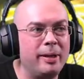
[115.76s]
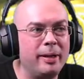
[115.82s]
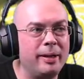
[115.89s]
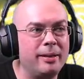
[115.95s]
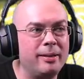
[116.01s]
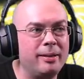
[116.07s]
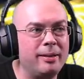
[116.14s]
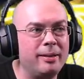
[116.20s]

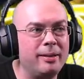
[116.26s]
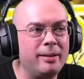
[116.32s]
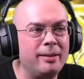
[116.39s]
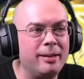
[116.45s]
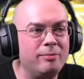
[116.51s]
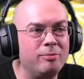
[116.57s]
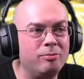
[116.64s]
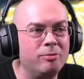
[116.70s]
played
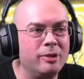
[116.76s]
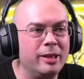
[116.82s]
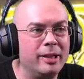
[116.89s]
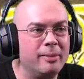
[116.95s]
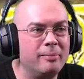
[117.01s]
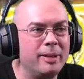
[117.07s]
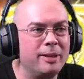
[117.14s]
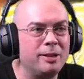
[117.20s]
that
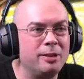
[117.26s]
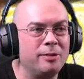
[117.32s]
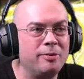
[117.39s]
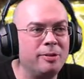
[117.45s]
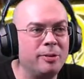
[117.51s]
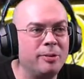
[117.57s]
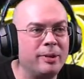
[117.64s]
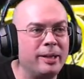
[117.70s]
really makes you
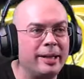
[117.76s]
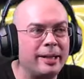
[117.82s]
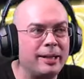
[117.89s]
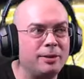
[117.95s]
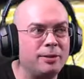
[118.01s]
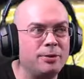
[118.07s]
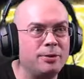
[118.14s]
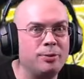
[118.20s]
feel
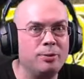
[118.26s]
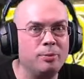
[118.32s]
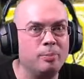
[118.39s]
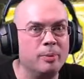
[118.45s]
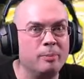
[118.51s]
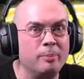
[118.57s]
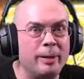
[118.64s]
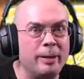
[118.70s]
like
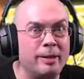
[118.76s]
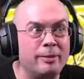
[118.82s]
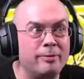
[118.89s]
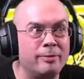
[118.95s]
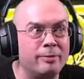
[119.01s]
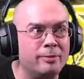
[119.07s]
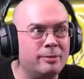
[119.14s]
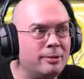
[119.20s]
super
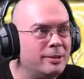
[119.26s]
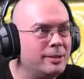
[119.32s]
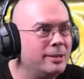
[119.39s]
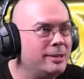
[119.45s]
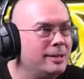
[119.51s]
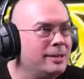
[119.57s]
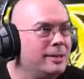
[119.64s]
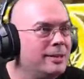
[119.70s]
powerful.
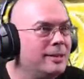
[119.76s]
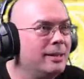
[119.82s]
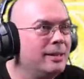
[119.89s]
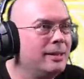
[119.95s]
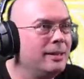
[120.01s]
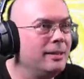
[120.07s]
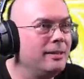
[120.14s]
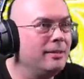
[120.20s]

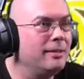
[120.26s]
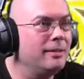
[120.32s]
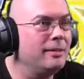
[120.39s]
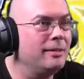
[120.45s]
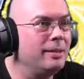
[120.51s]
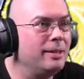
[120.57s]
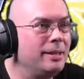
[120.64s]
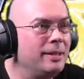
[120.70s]

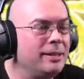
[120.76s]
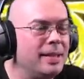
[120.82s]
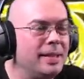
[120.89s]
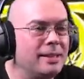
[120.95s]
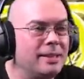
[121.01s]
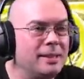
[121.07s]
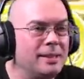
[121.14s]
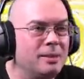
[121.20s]
He
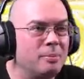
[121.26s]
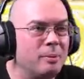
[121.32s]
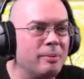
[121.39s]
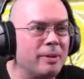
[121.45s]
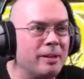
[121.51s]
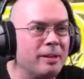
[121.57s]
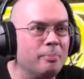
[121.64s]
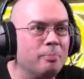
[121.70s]
says as he's
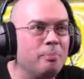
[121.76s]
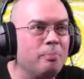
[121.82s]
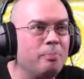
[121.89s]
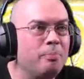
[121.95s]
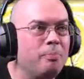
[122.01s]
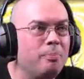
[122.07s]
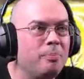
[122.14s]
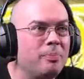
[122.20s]
probably going
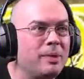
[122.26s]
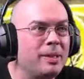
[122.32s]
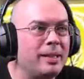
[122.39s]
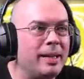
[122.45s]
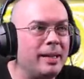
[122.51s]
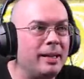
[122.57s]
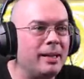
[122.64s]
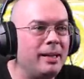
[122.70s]
to
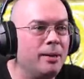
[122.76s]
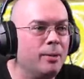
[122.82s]
get